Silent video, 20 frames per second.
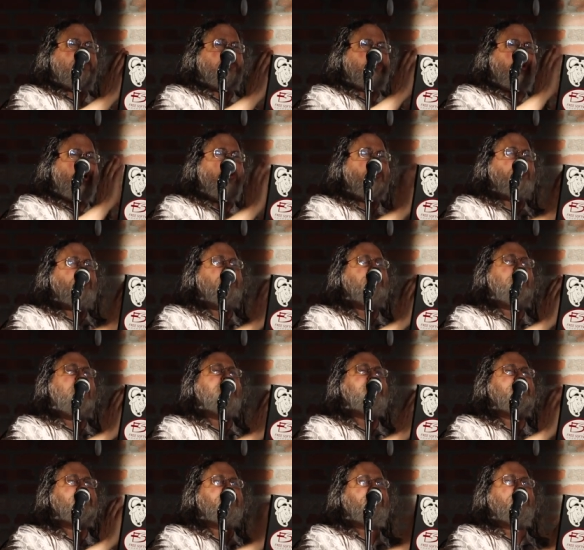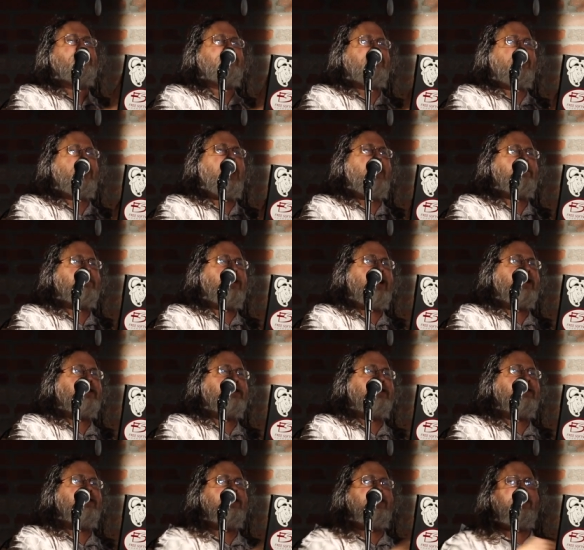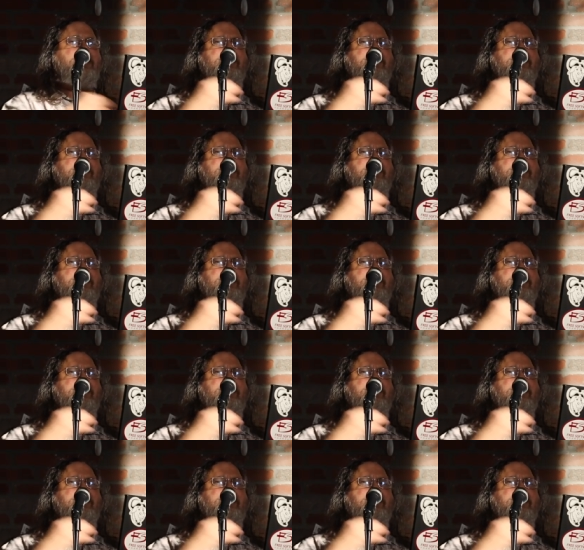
chosen by the server operator